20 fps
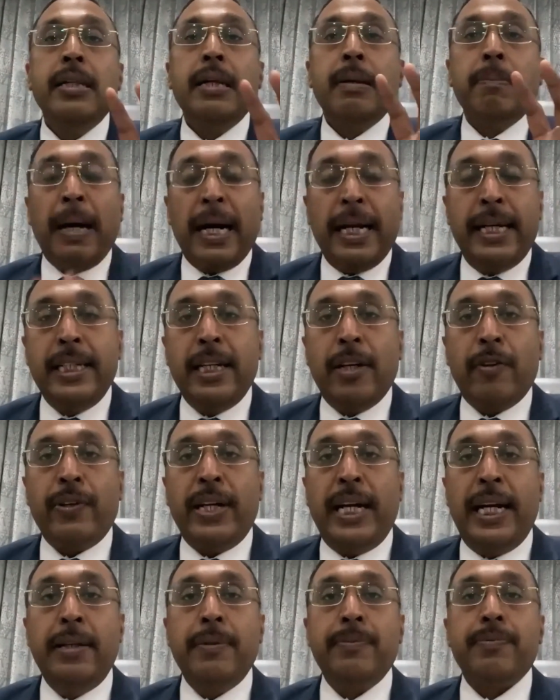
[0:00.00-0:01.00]
My dear
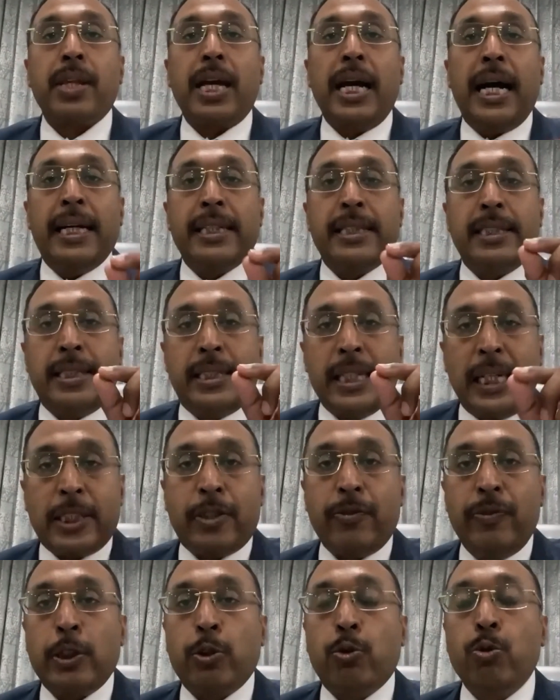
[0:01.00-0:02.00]
friend, as I
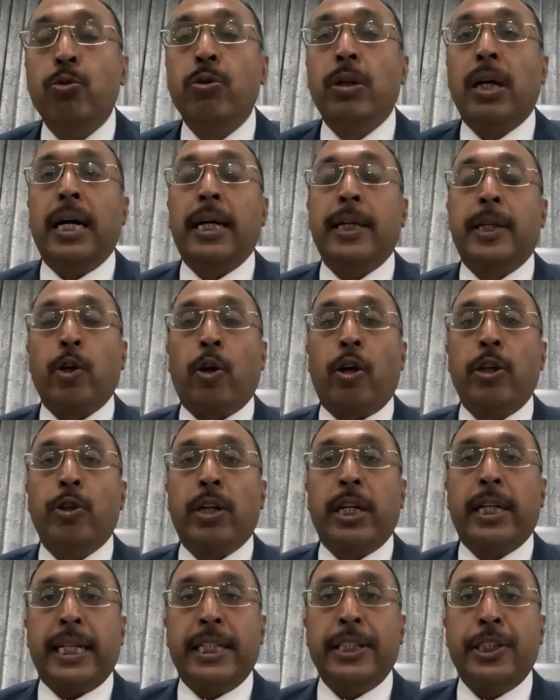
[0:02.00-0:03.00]
just wish to draw
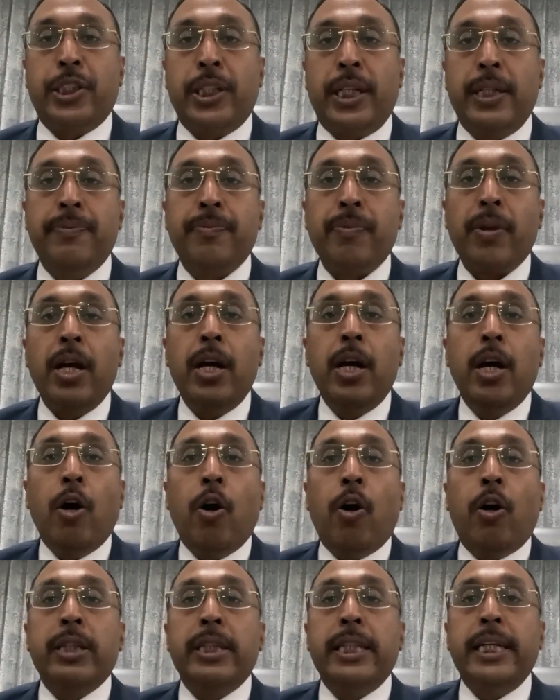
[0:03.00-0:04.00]
your attention
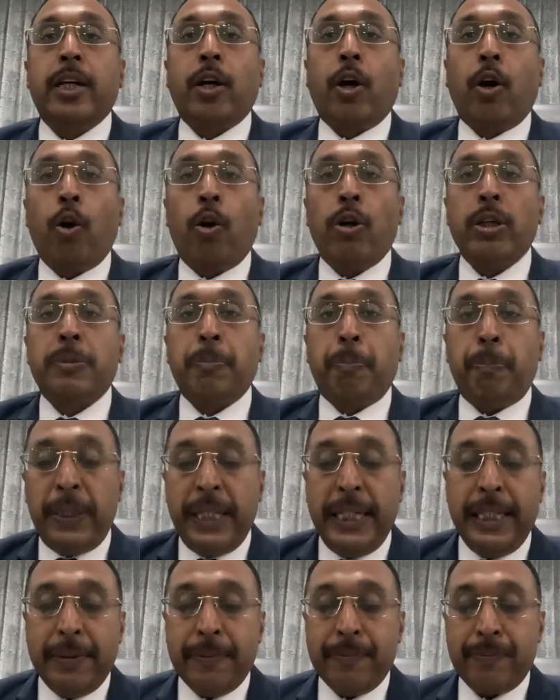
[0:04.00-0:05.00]
on the clause
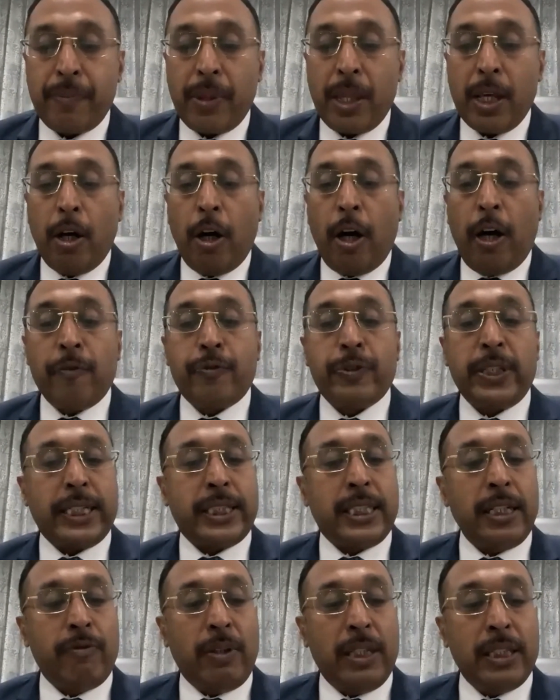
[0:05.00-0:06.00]
B of
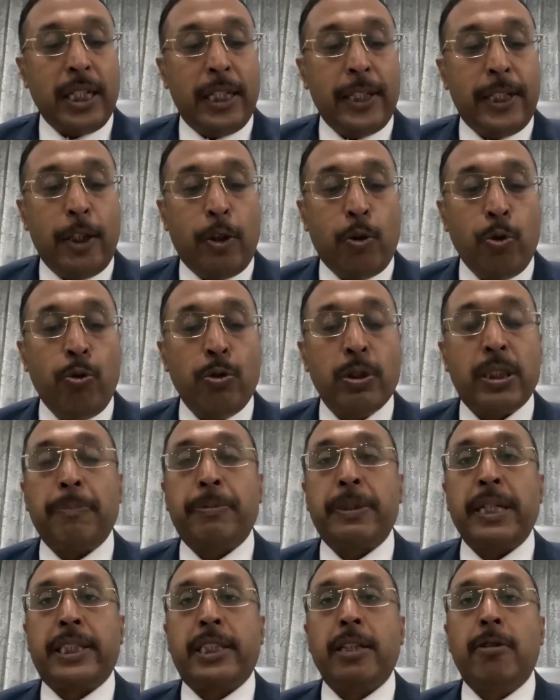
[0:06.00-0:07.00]
section 132
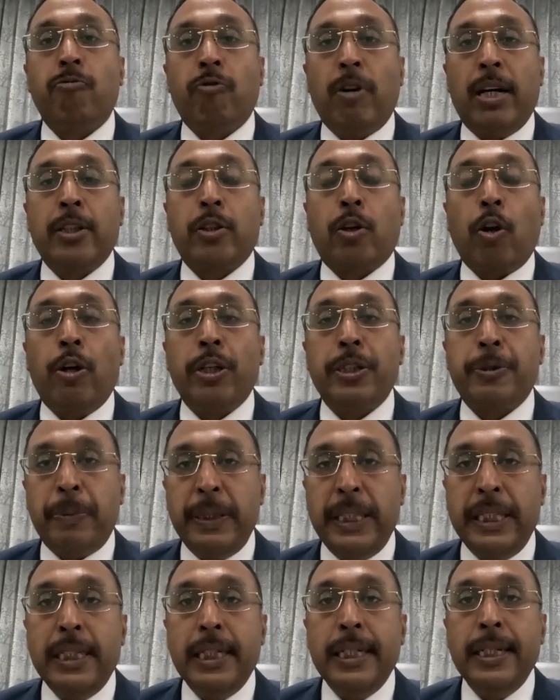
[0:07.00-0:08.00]
subsection 1 clause
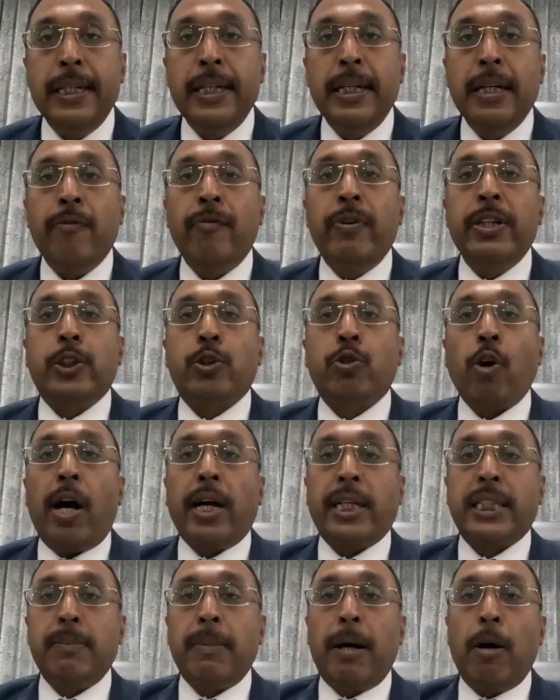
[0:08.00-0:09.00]
B, which
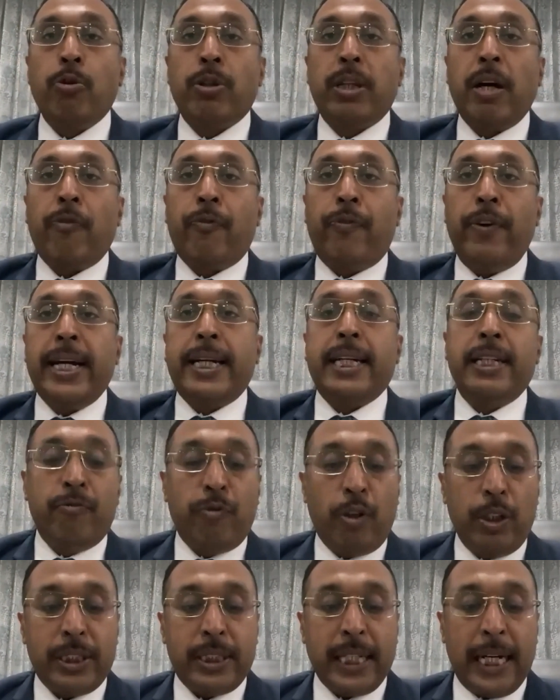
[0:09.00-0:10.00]
talks about the fake
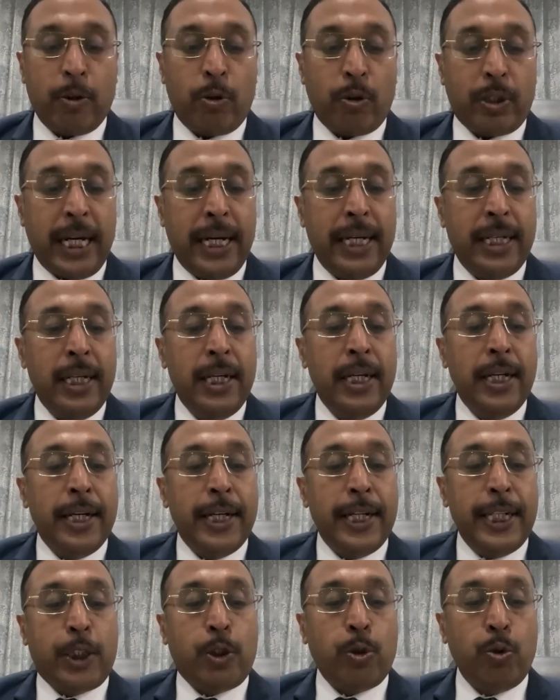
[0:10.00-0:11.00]
invoice, that okay,
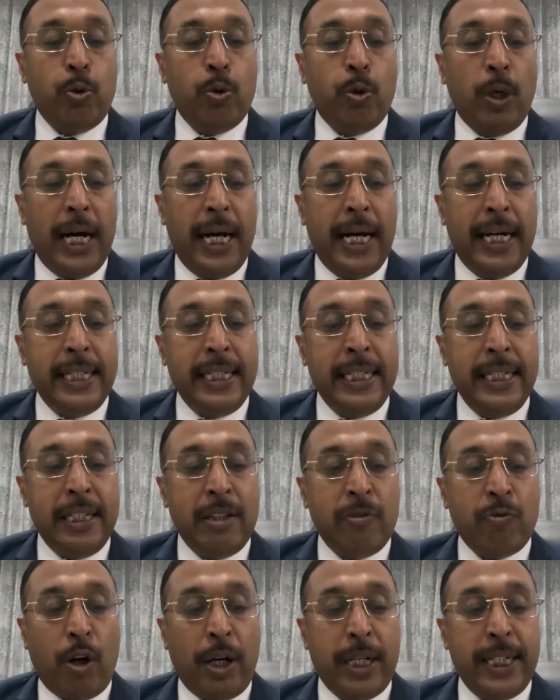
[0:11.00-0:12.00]
issue any
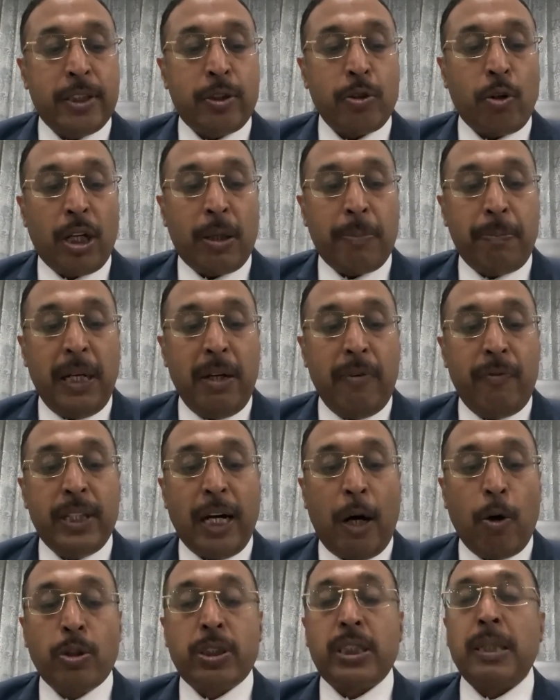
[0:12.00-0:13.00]
invoice or bill
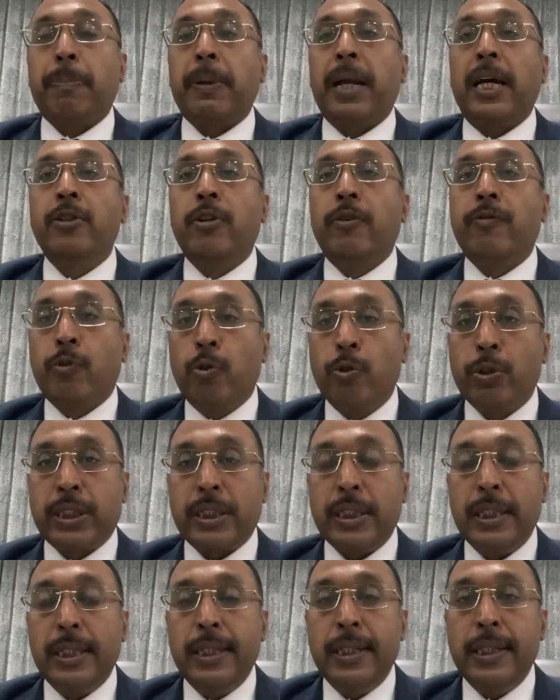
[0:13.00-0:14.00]
without supply of goods.